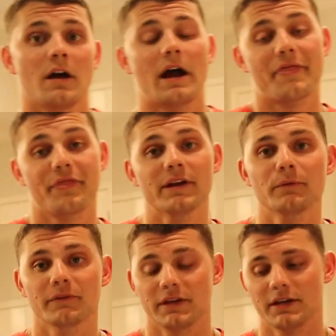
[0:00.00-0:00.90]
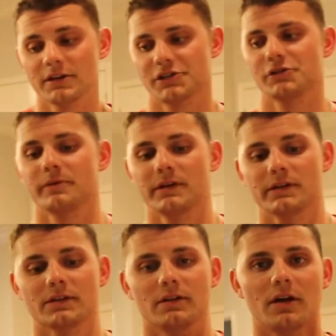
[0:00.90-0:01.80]
I think what the issue
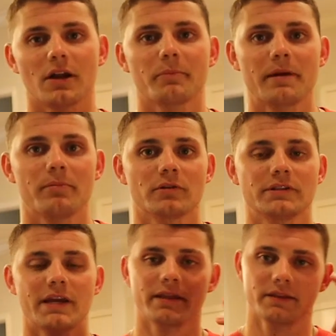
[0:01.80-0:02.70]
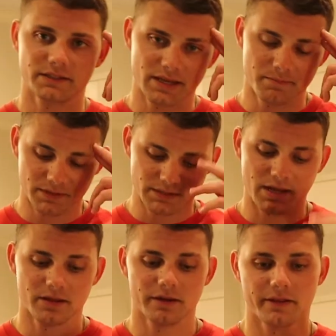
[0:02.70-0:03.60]
is, a lot of people are taking the same
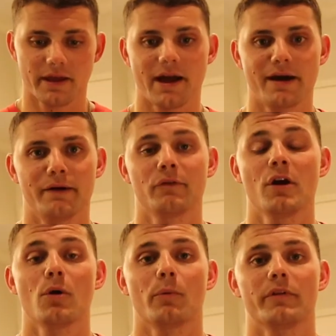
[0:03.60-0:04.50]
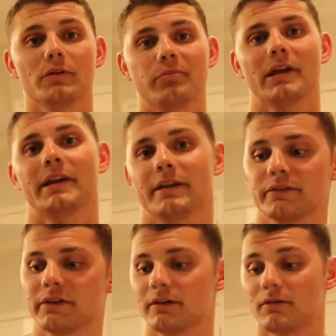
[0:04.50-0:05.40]
mentality they have when they're
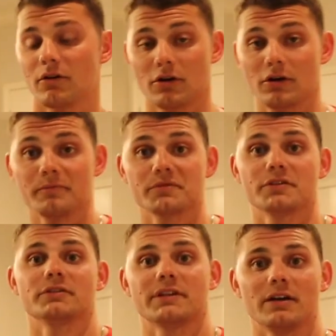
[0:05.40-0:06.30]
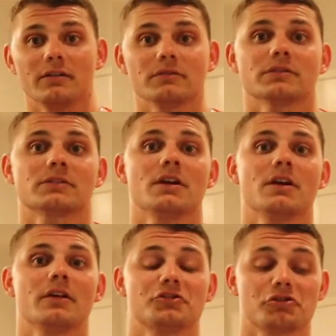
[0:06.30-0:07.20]
planning their arms, their delts,
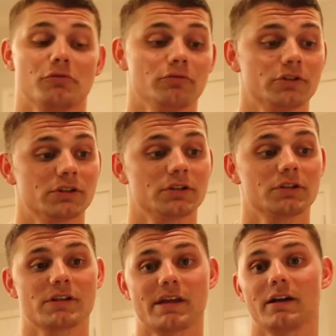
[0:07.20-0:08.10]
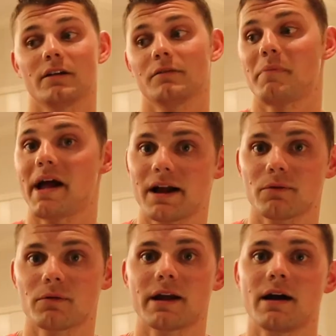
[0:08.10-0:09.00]
shoulders, their
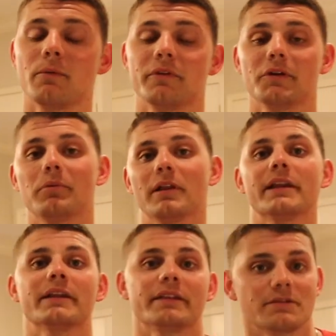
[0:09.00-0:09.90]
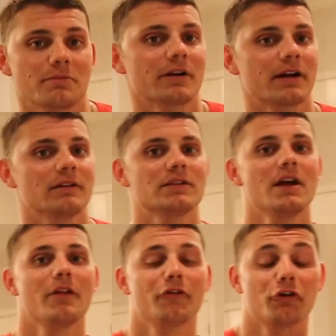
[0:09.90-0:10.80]
back workout. When they're planning these workouts,
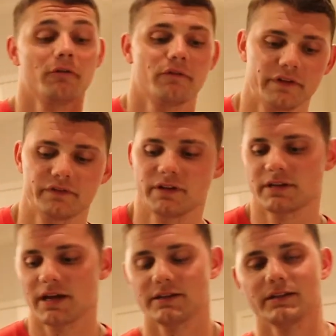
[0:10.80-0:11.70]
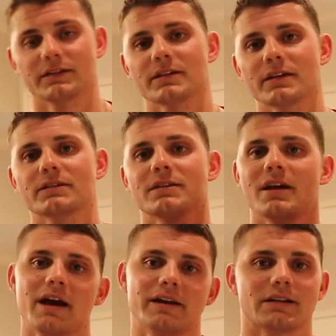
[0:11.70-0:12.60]
they're going 15 to 18 sets
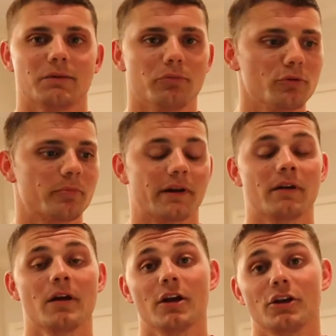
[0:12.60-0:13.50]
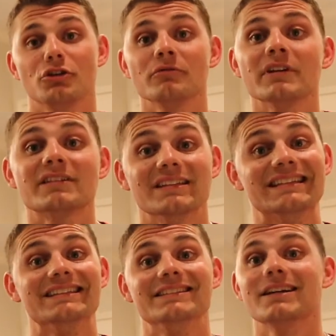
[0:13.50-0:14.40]
as like a blueprint. You need
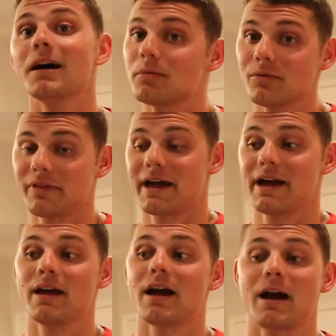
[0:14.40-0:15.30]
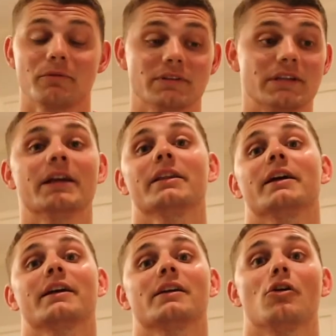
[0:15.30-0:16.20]
to double that, I would say,
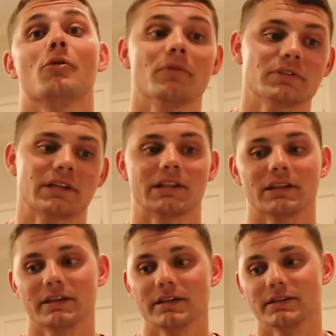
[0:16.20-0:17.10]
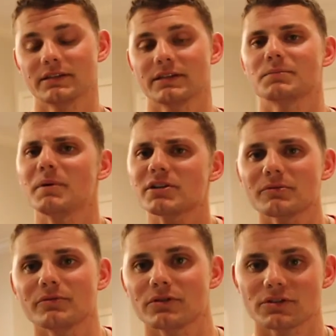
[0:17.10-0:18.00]
like almost at the least.
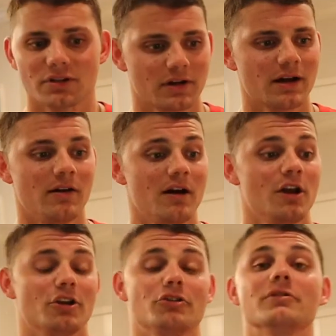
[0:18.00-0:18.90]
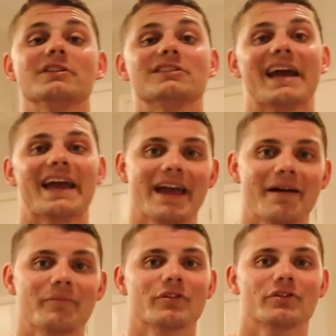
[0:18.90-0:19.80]
Especially when you start out, you need to
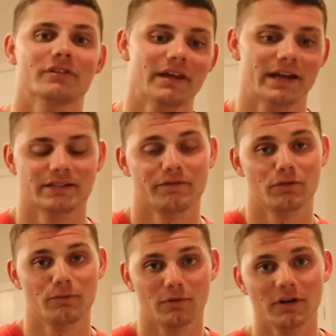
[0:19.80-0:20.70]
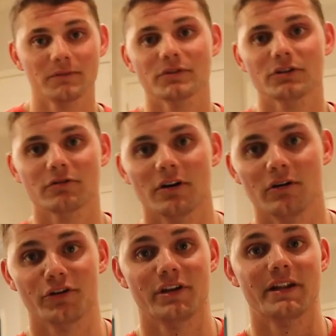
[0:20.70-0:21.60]
hammer your legs. If you want them to
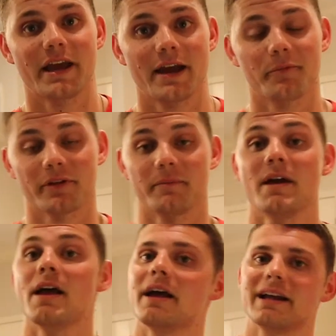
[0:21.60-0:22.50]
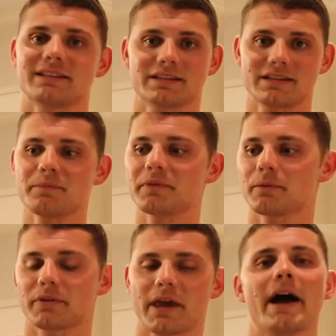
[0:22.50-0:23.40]
grow, you need to hammer them. It's the same
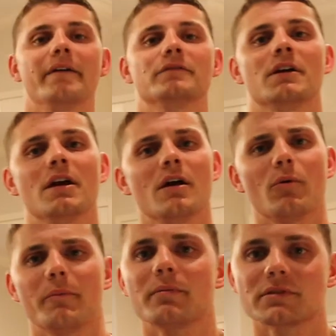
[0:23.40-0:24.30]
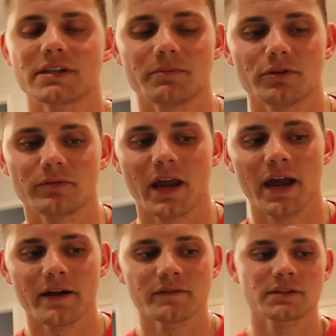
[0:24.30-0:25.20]
thing with calves. When people see me do
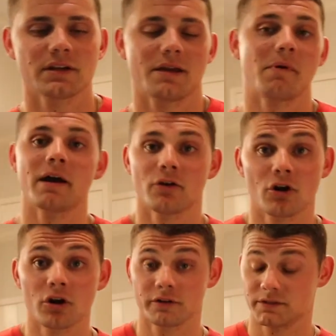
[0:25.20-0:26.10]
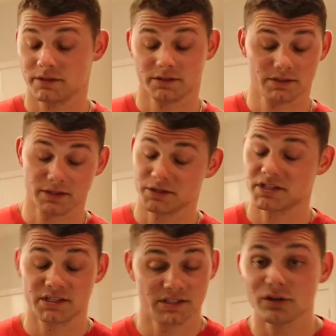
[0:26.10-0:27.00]
calves, and mine they
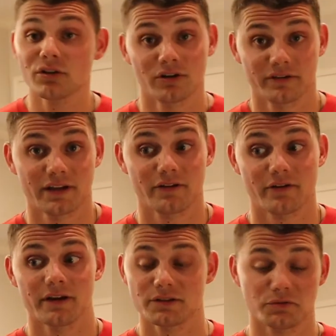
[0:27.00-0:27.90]
still aren't that great.